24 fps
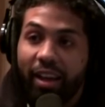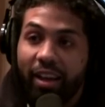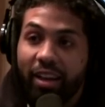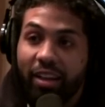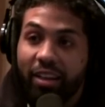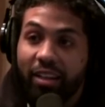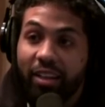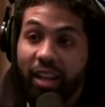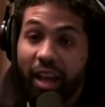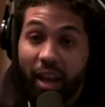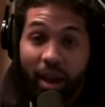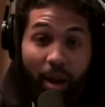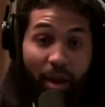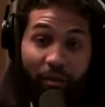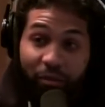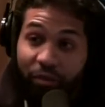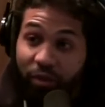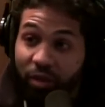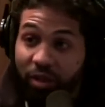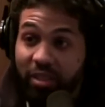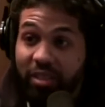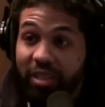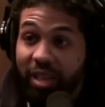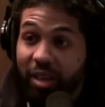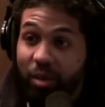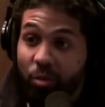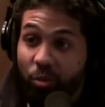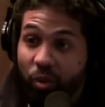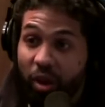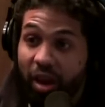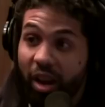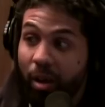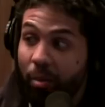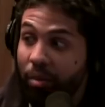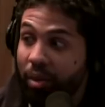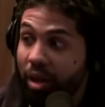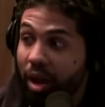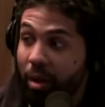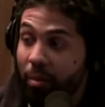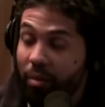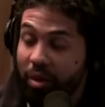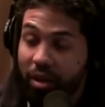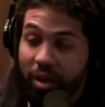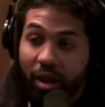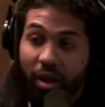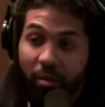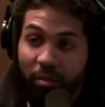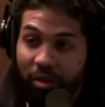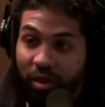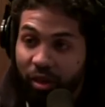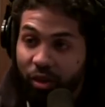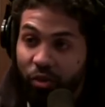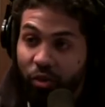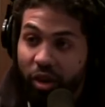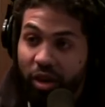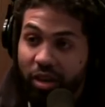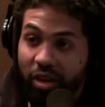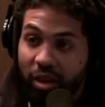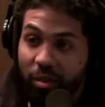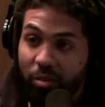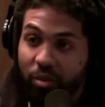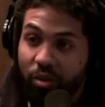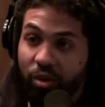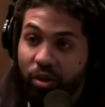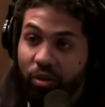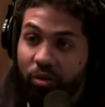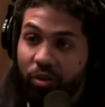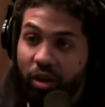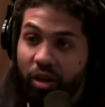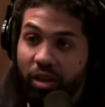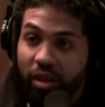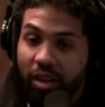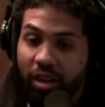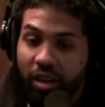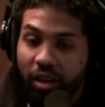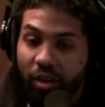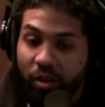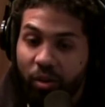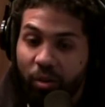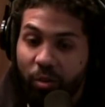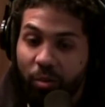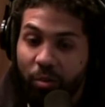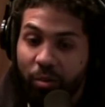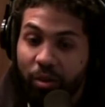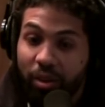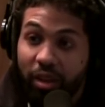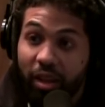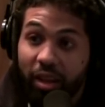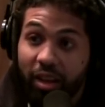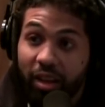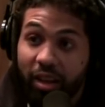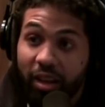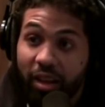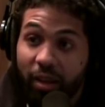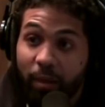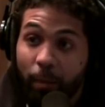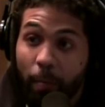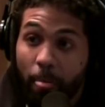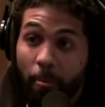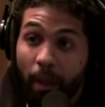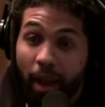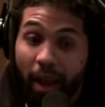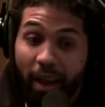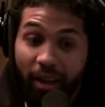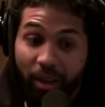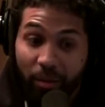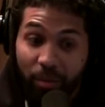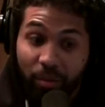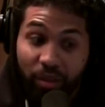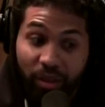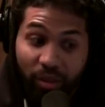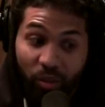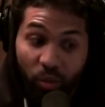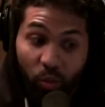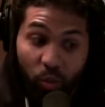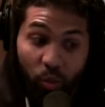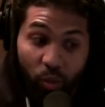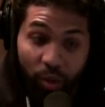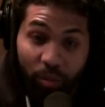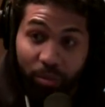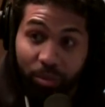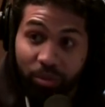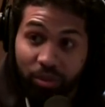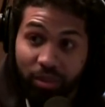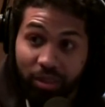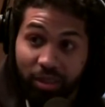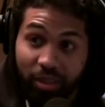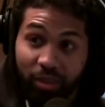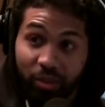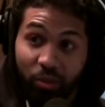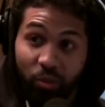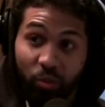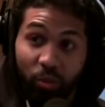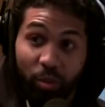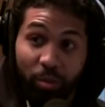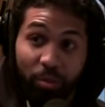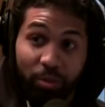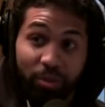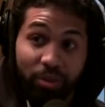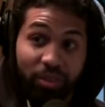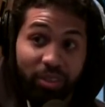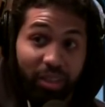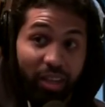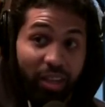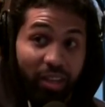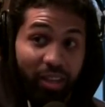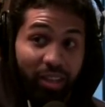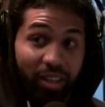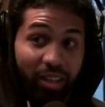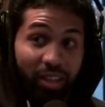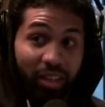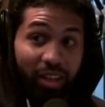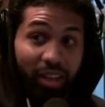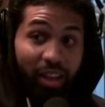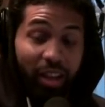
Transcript: And I, I feel the same way. I'm in, I'm in I'm in a great neighborhood right now, but like I had to be the one percent of the one percent.